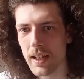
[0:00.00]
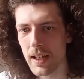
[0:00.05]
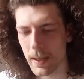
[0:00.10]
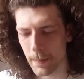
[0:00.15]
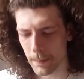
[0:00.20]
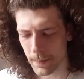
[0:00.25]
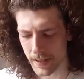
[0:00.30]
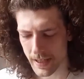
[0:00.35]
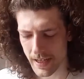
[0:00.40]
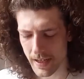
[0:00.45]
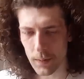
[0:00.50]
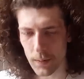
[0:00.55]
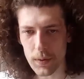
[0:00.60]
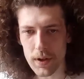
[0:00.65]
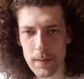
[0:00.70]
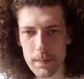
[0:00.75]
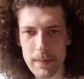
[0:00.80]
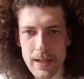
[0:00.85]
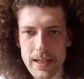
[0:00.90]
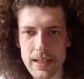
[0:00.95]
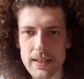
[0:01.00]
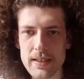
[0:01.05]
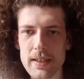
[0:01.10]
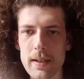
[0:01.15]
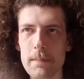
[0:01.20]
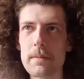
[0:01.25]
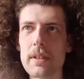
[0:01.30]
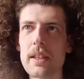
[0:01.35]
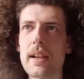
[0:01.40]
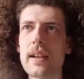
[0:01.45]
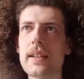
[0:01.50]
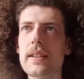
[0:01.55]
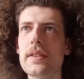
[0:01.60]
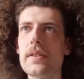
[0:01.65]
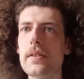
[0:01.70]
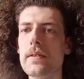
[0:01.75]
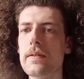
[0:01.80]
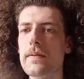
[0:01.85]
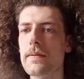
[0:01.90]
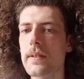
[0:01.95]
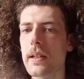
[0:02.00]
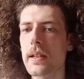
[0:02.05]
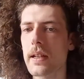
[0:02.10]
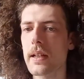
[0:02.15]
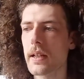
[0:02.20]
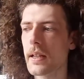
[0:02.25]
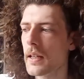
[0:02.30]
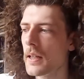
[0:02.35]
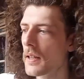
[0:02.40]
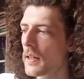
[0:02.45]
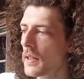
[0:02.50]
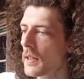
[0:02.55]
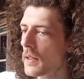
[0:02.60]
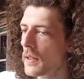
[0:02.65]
But yeah, I want to make some kind of